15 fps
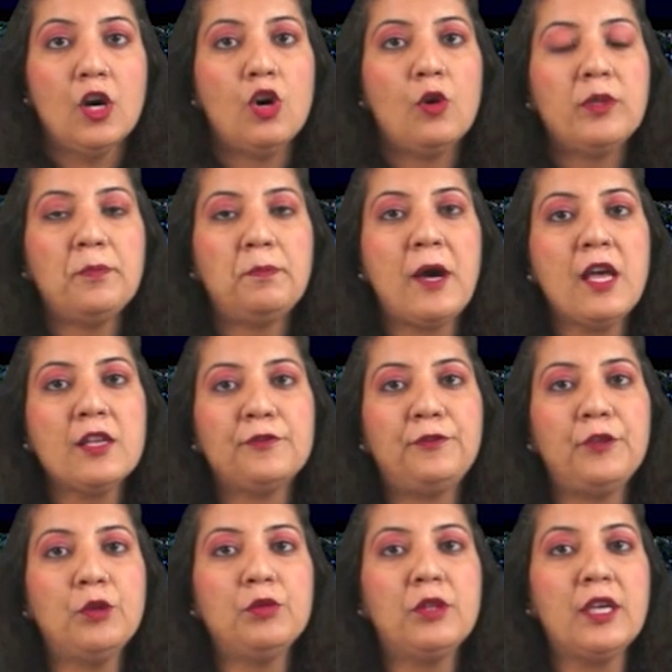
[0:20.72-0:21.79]
Over the past
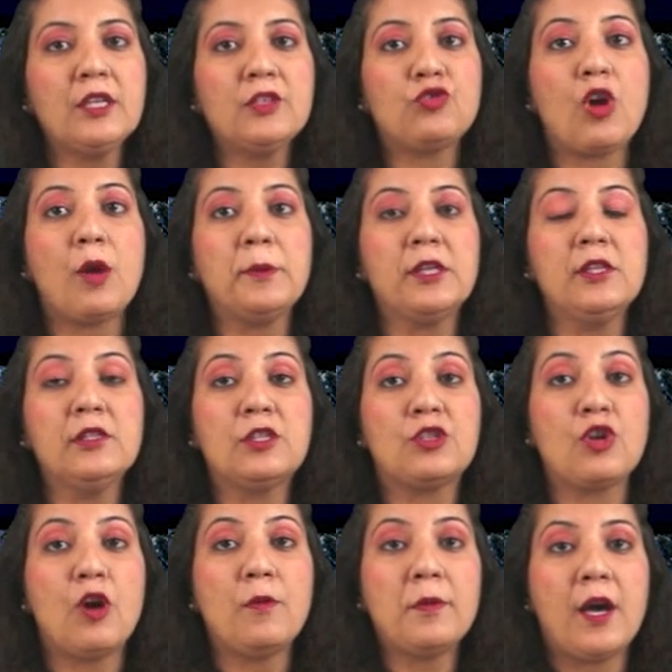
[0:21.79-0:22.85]
few days, tropical
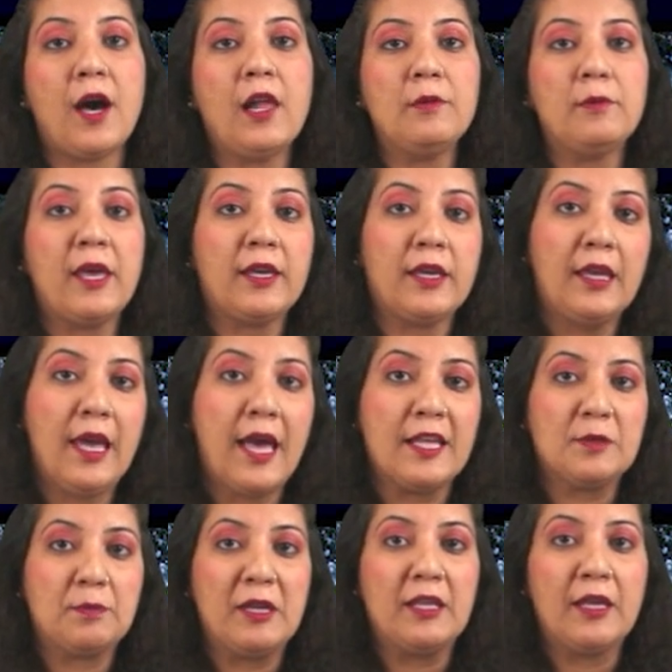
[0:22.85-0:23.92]
storm Kalmaegi
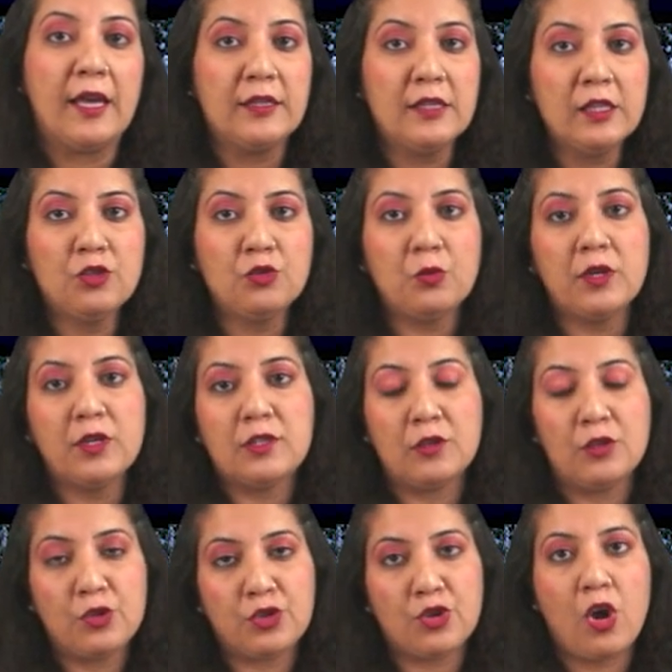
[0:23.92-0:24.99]
has been heading towards
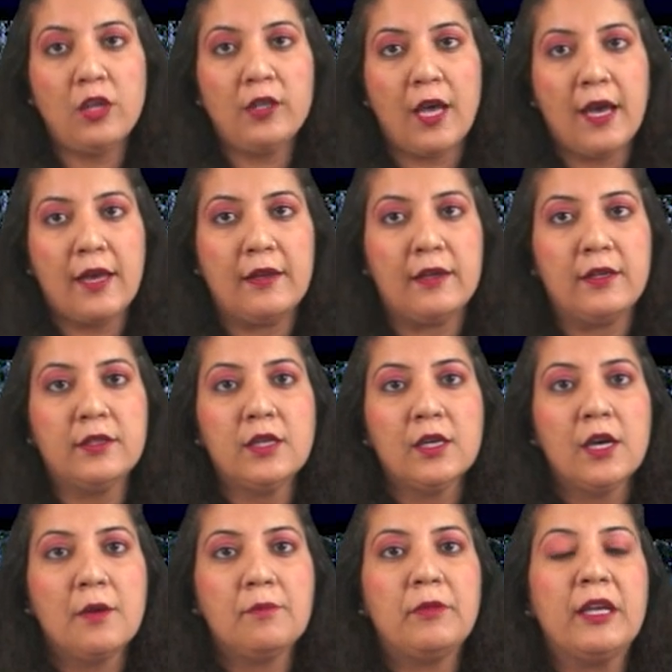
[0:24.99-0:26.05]
Luzon Island,
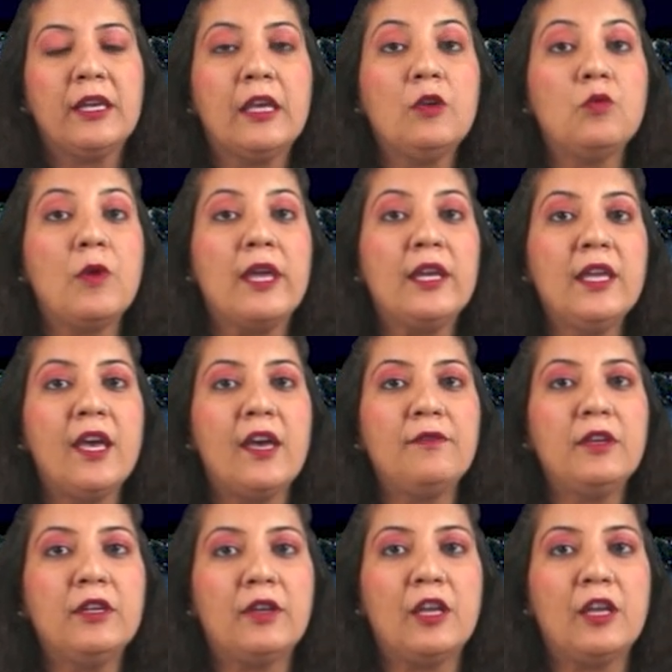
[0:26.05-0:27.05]
bringing very heavy